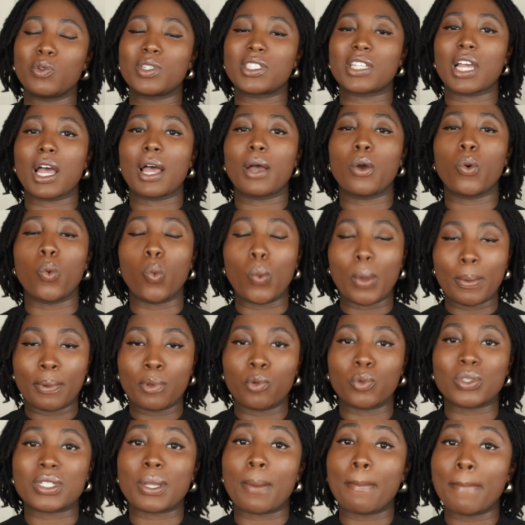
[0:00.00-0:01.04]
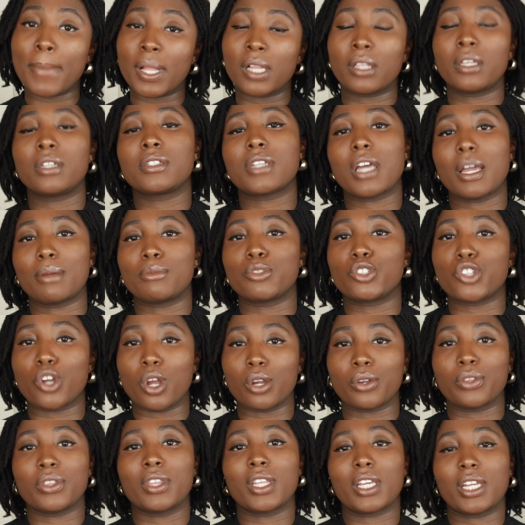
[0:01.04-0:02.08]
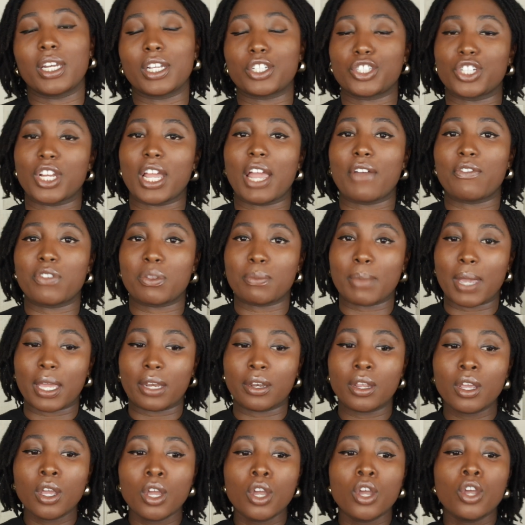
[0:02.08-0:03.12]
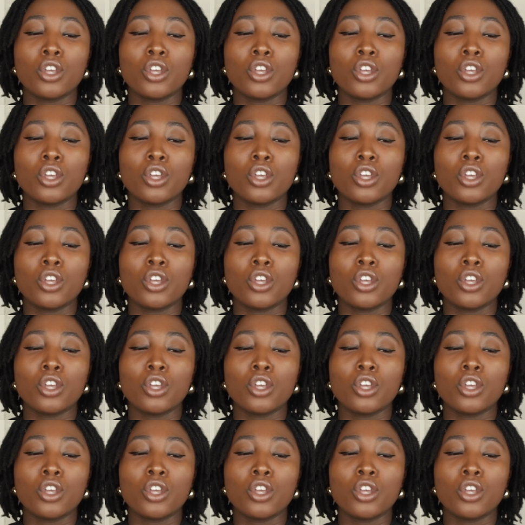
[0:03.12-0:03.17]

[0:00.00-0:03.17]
was a million times stronger than the connection I have with men.